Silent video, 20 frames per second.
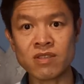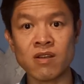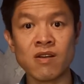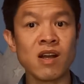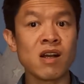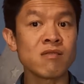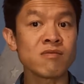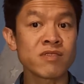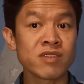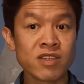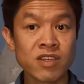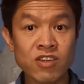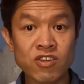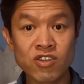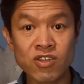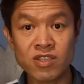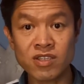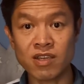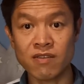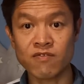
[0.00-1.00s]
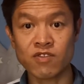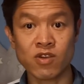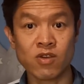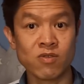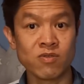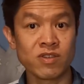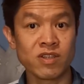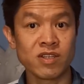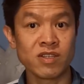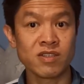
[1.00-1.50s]
Now, our teachers have
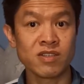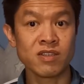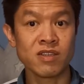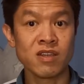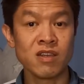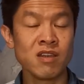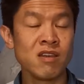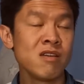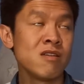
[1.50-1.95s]
told us,